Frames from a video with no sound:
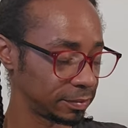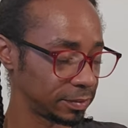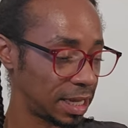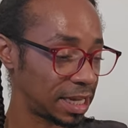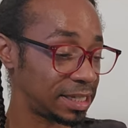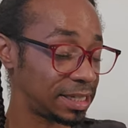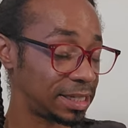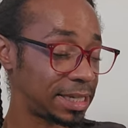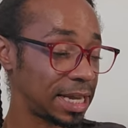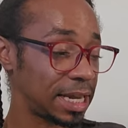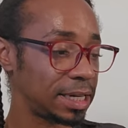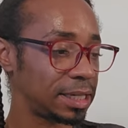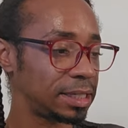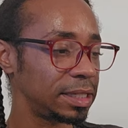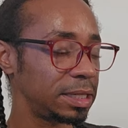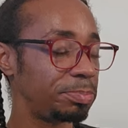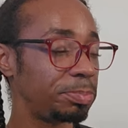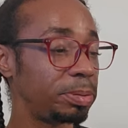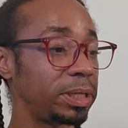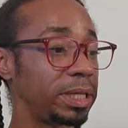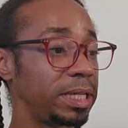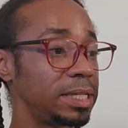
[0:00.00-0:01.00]

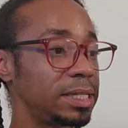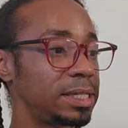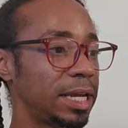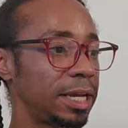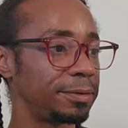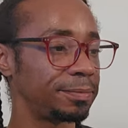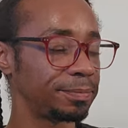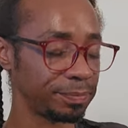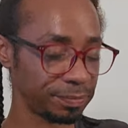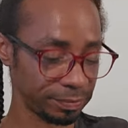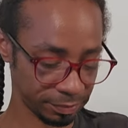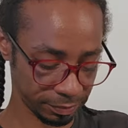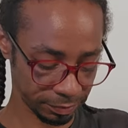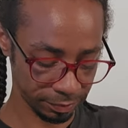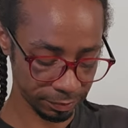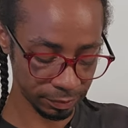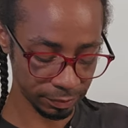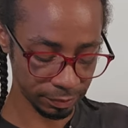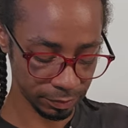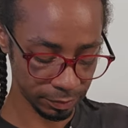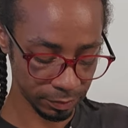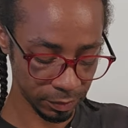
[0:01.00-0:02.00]
Aesthetically pleasing.
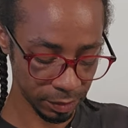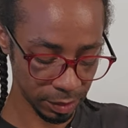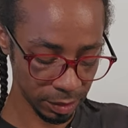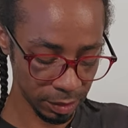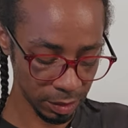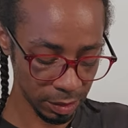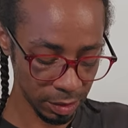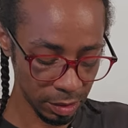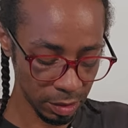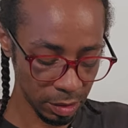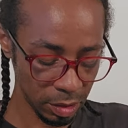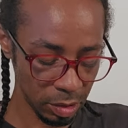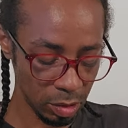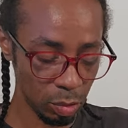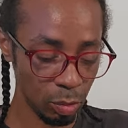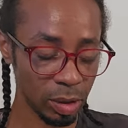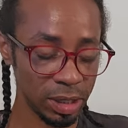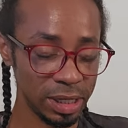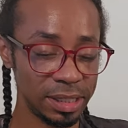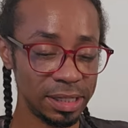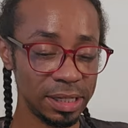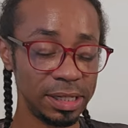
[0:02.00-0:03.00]

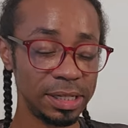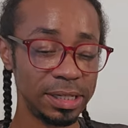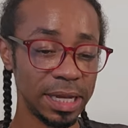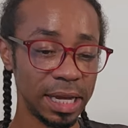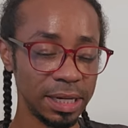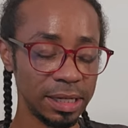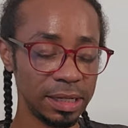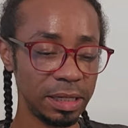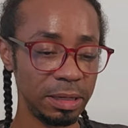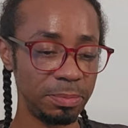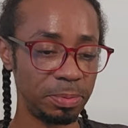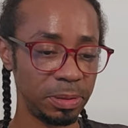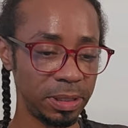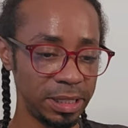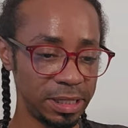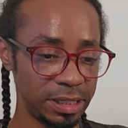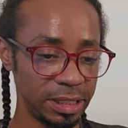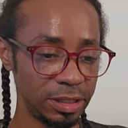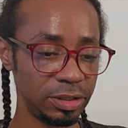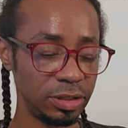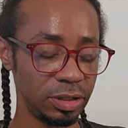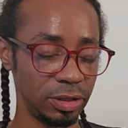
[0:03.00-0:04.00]
What is aesthetically
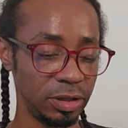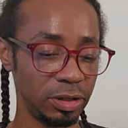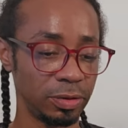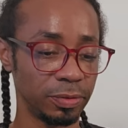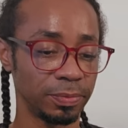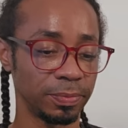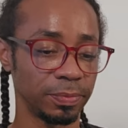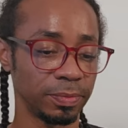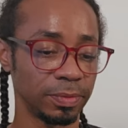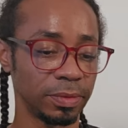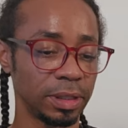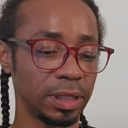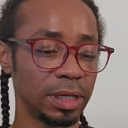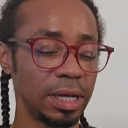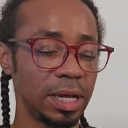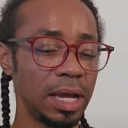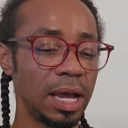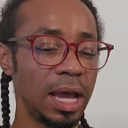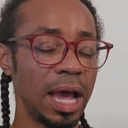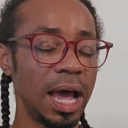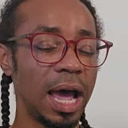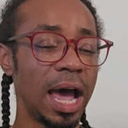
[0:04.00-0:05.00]
pleasing to you?
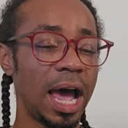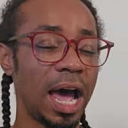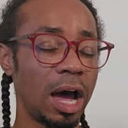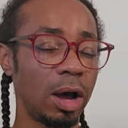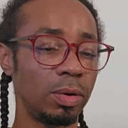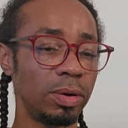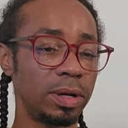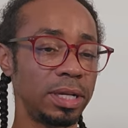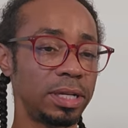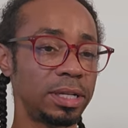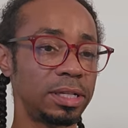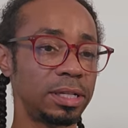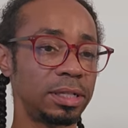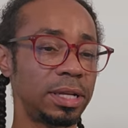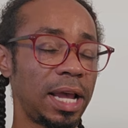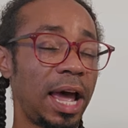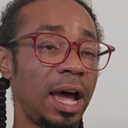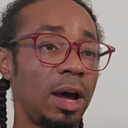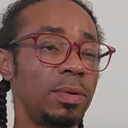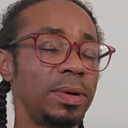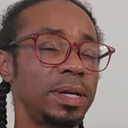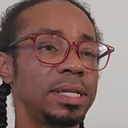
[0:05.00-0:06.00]
How it is,
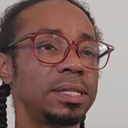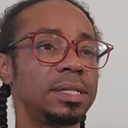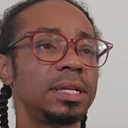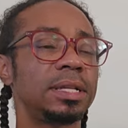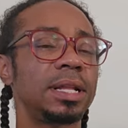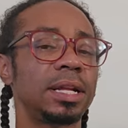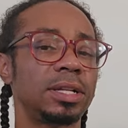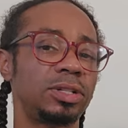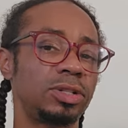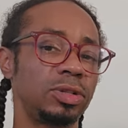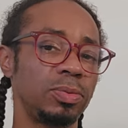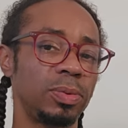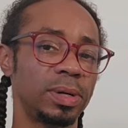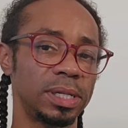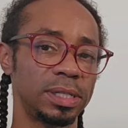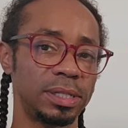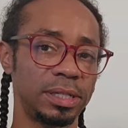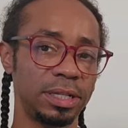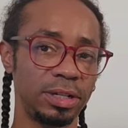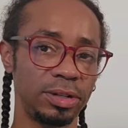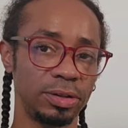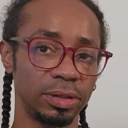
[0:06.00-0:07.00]
how is it that you wanna
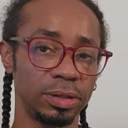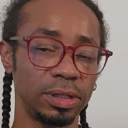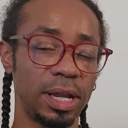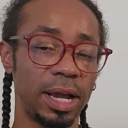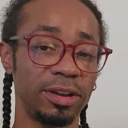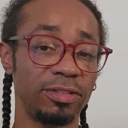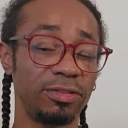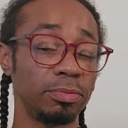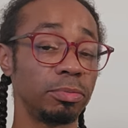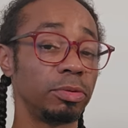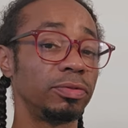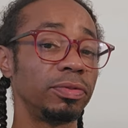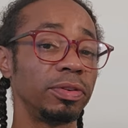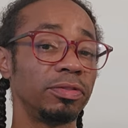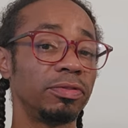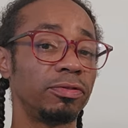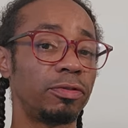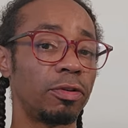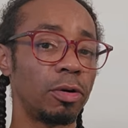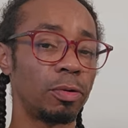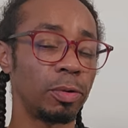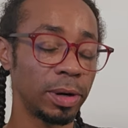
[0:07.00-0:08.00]
see your life moving
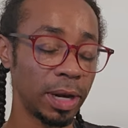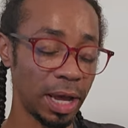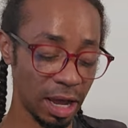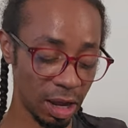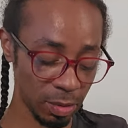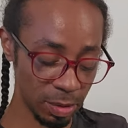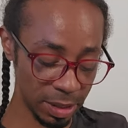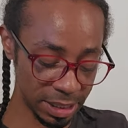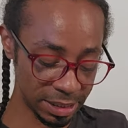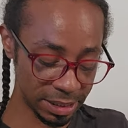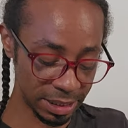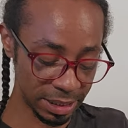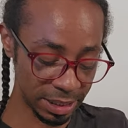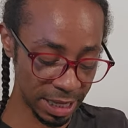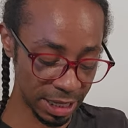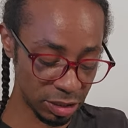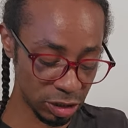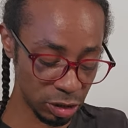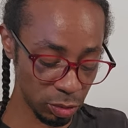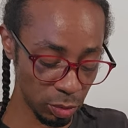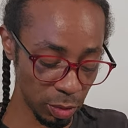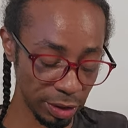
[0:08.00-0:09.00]
forward? How is it
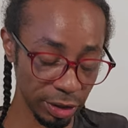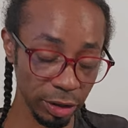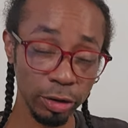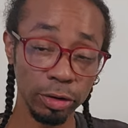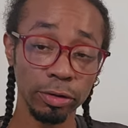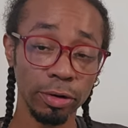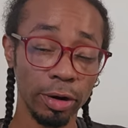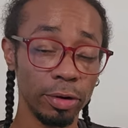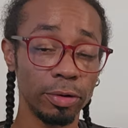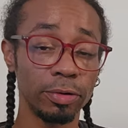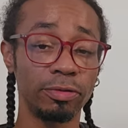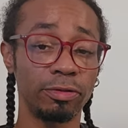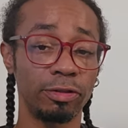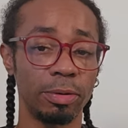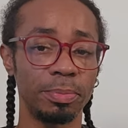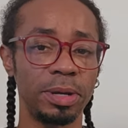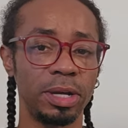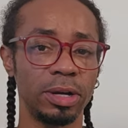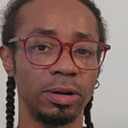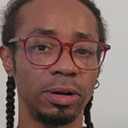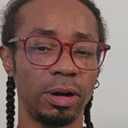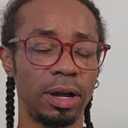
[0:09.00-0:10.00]
that you wanna grow from
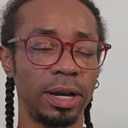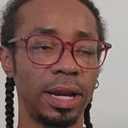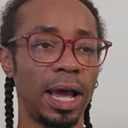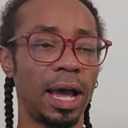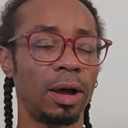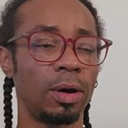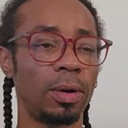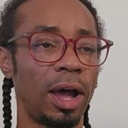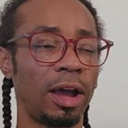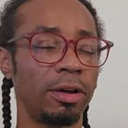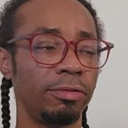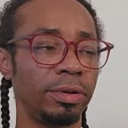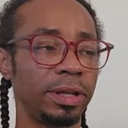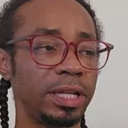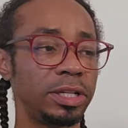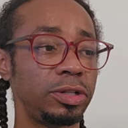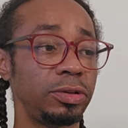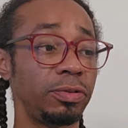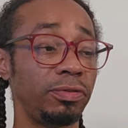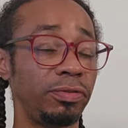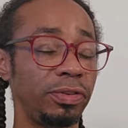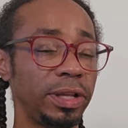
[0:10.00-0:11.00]
here on out? I really
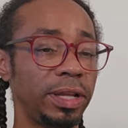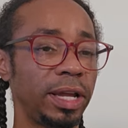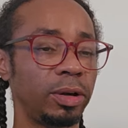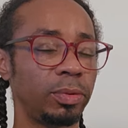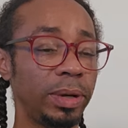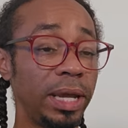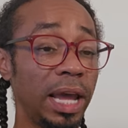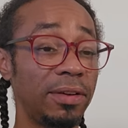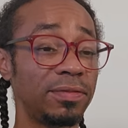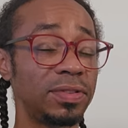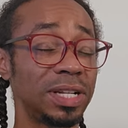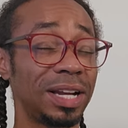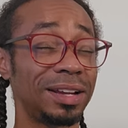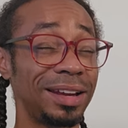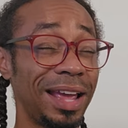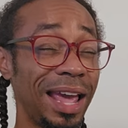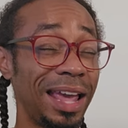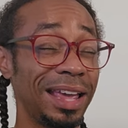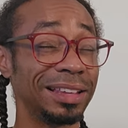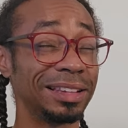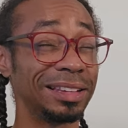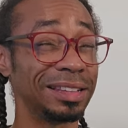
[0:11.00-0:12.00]
do feel like we have done
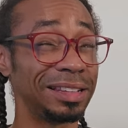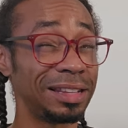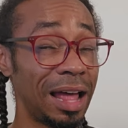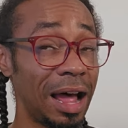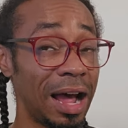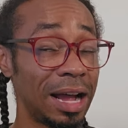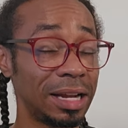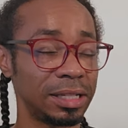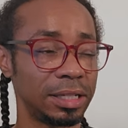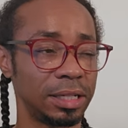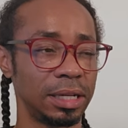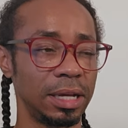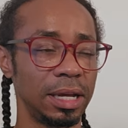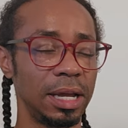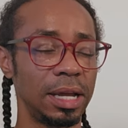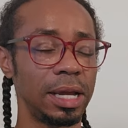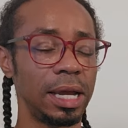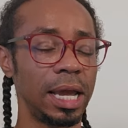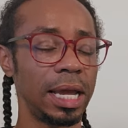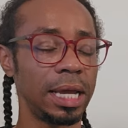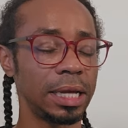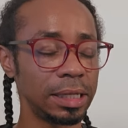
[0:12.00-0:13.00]
a lot,
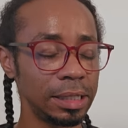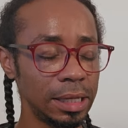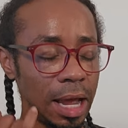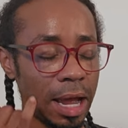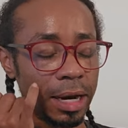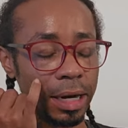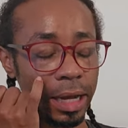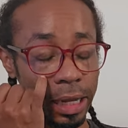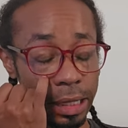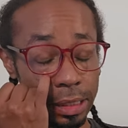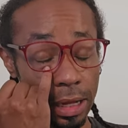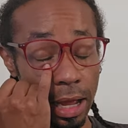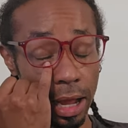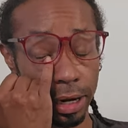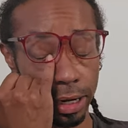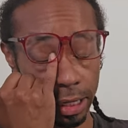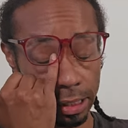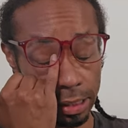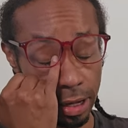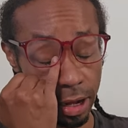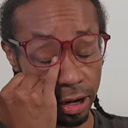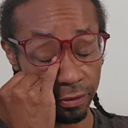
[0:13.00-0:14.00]
a lot, a lot,
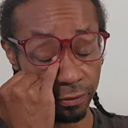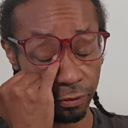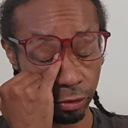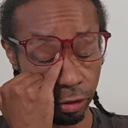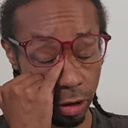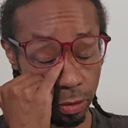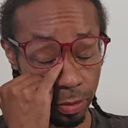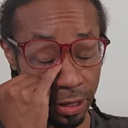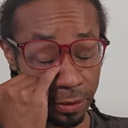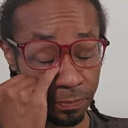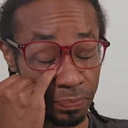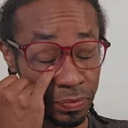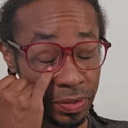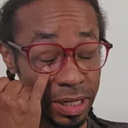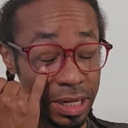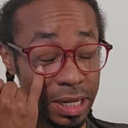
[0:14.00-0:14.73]
a lot of growing.